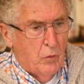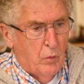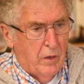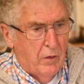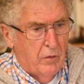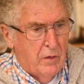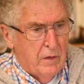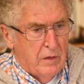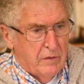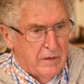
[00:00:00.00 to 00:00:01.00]
where
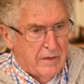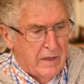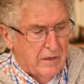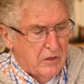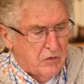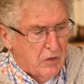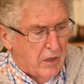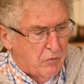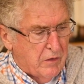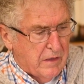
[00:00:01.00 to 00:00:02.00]
the delegates
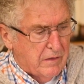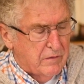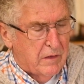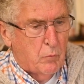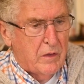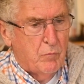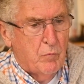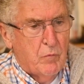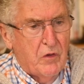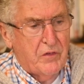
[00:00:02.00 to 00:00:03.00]
agreed that we
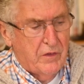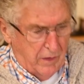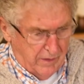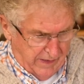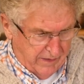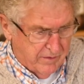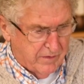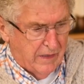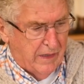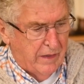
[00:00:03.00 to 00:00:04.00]
must not let
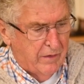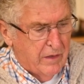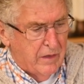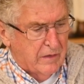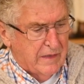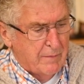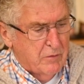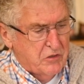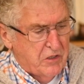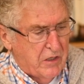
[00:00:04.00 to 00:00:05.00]

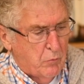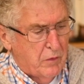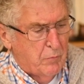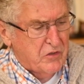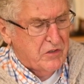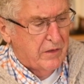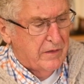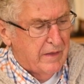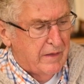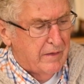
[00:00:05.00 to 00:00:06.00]
climate change, we must not
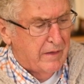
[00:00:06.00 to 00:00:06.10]
let